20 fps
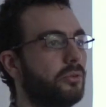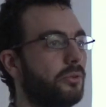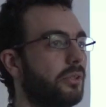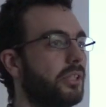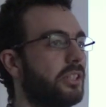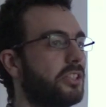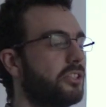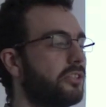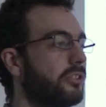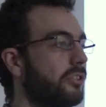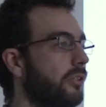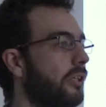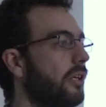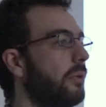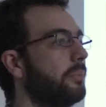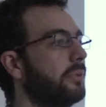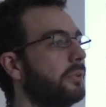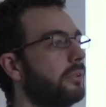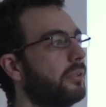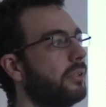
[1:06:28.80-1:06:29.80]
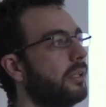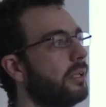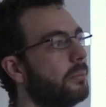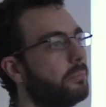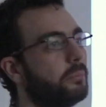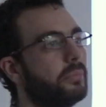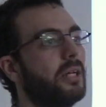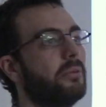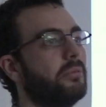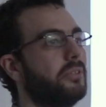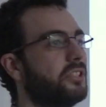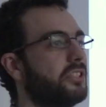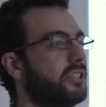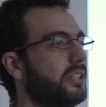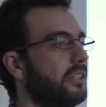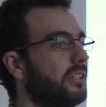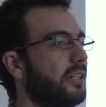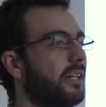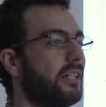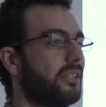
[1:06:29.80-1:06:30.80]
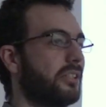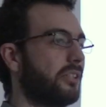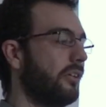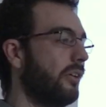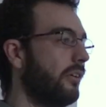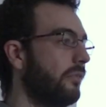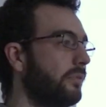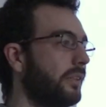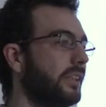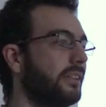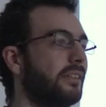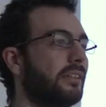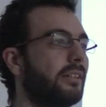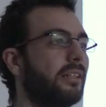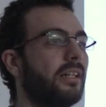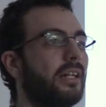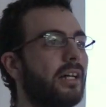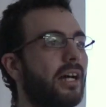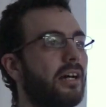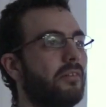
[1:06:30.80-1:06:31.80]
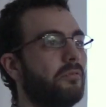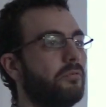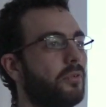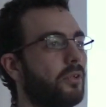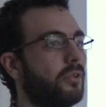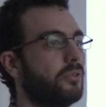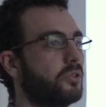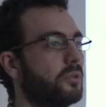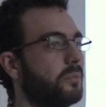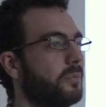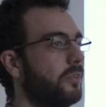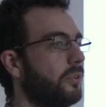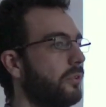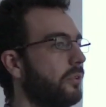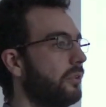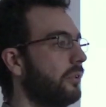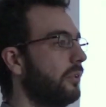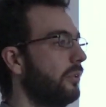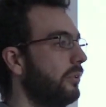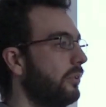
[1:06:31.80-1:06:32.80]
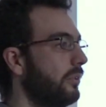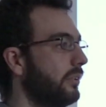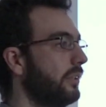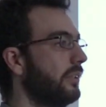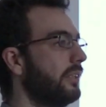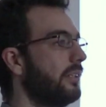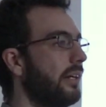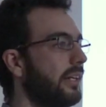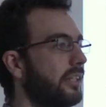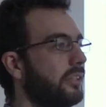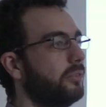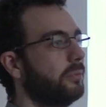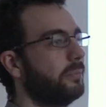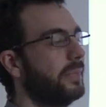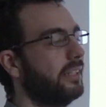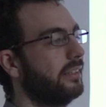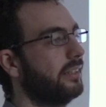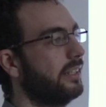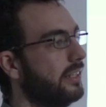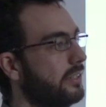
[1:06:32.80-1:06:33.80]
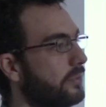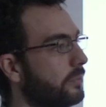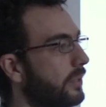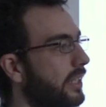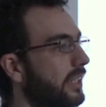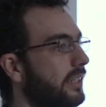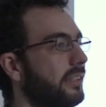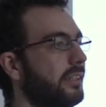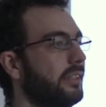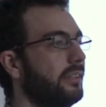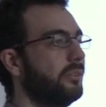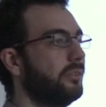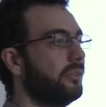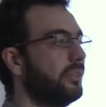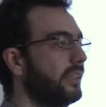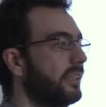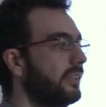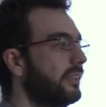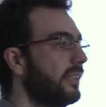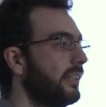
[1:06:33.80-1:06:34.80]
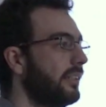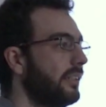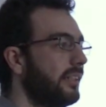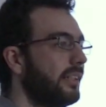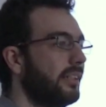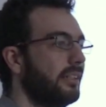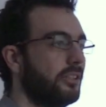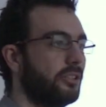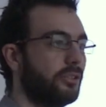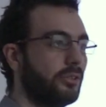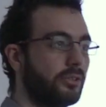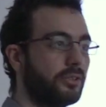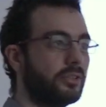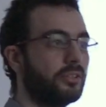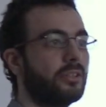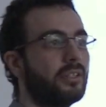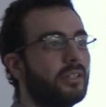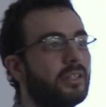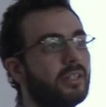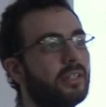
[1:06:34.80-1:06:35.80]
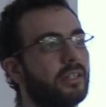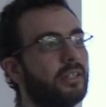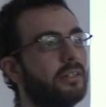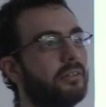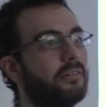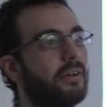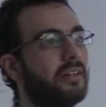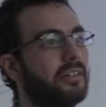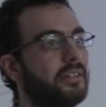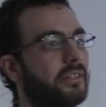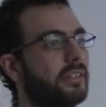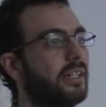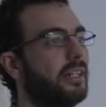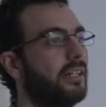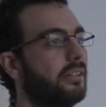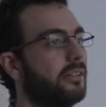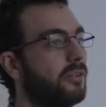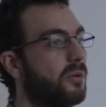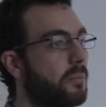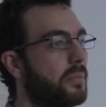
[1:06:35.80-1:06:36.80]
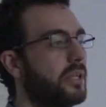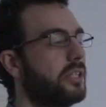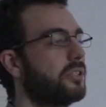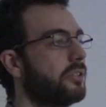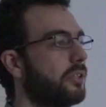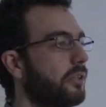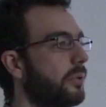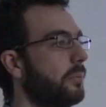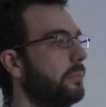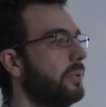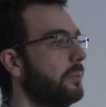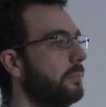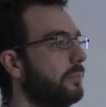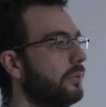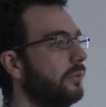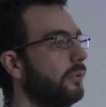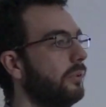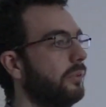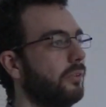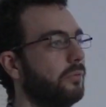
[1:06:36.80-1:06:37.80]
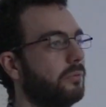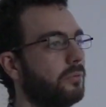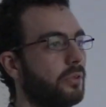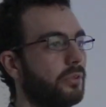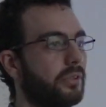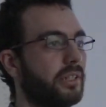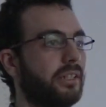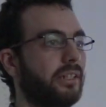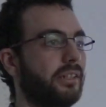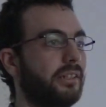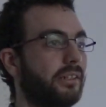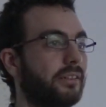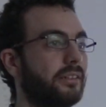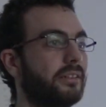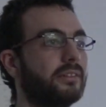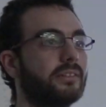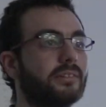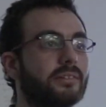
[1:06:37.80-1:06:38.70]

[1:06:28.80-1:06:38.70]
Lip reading: to stop publishing as often and focus more on trying to make headway into the technical issues rather than convince other people of working in it.